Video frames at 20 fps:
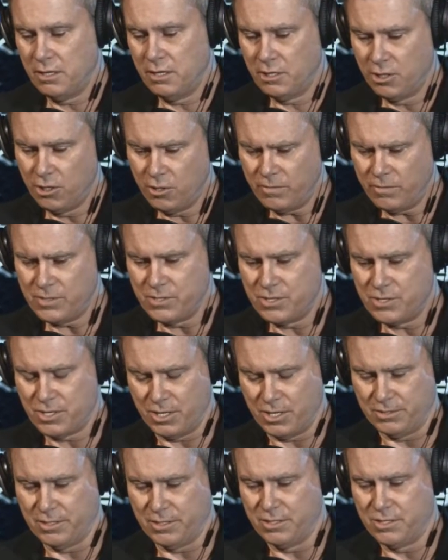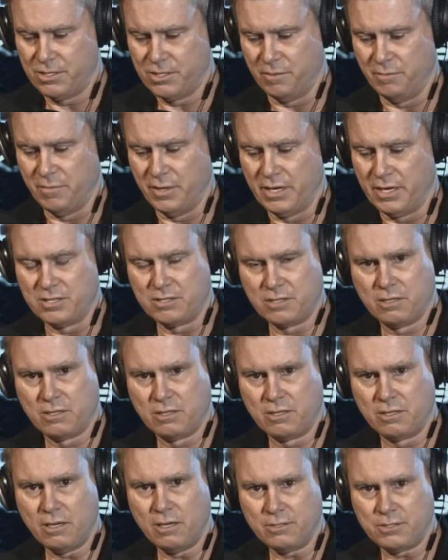You've insulted somebody's
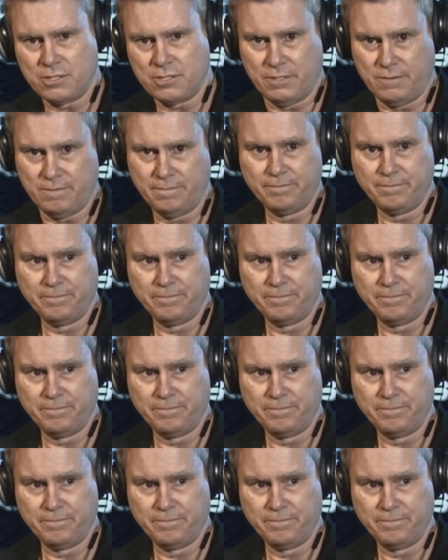culture.